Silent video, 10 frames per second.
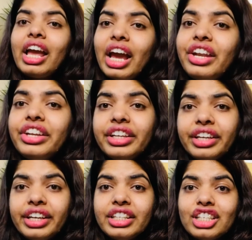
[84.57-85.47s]
and
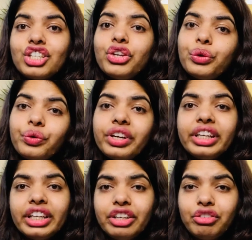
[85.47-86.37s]
increases nutrient
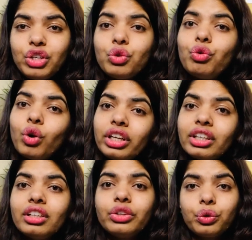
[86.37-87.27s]
delivery to
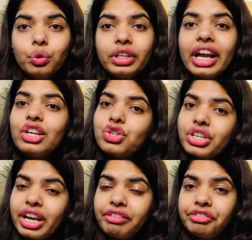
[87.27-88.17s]
follicle root and
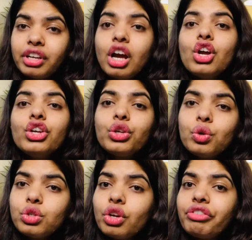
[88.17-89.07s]
shaft.
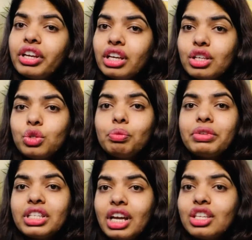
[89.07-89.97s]
Use your fingers to
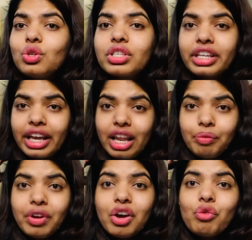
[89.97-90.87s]
massage your scalp
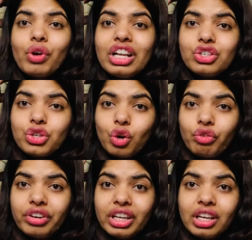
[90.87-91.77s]
while
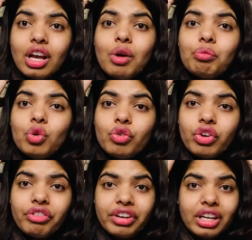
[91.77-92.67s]
showering. Move your
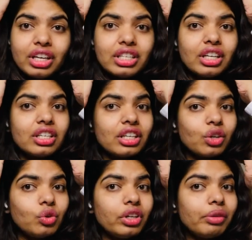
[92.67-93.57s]
fingers in a
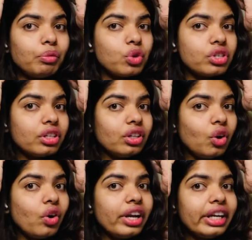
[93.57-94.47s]
circular motion
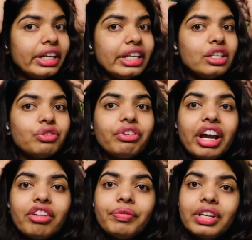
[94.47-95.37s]
or at least
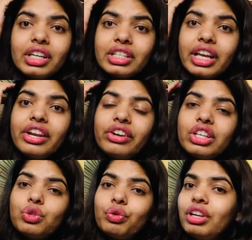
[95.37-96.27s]
5 minutes and
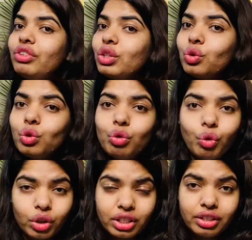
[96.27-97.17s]
rinse well with cool
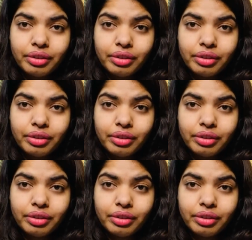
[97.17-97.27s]
water.